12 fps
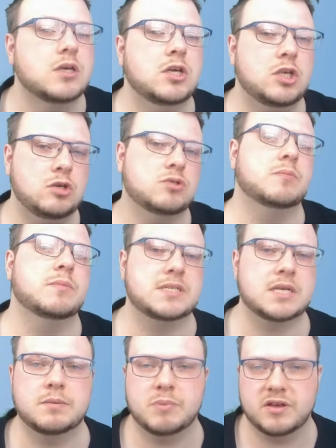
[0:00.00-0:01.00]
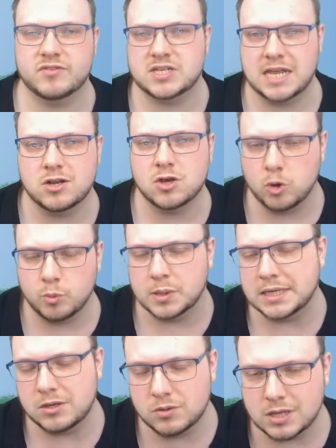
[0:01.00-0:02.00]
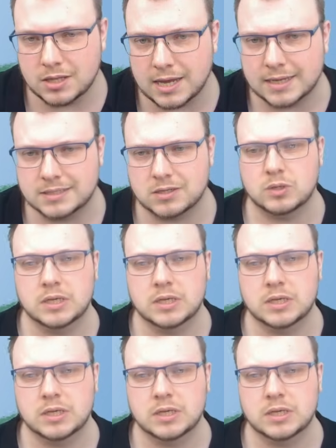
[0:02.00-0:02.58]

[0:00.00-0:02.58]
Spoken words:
Use them as a bit of a tin opening unit there. So